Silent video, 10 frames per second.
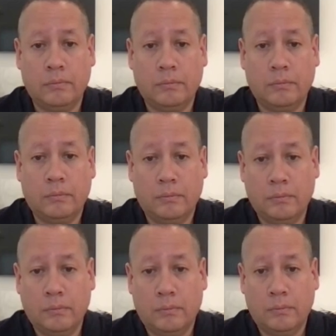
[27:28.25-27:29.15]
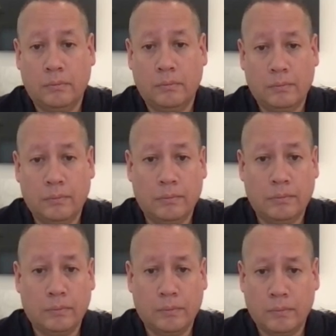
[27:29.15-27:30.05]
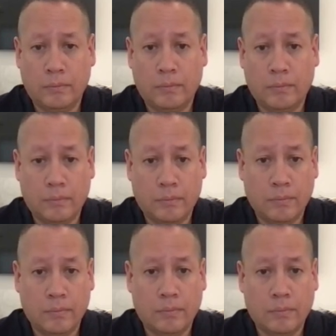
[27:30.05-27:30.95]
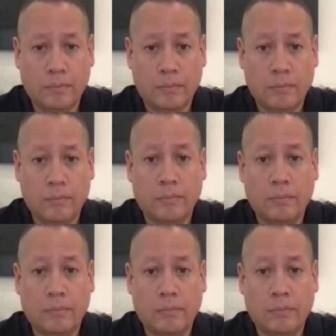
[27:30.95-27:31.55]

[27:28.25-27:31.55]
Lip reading: [no speech]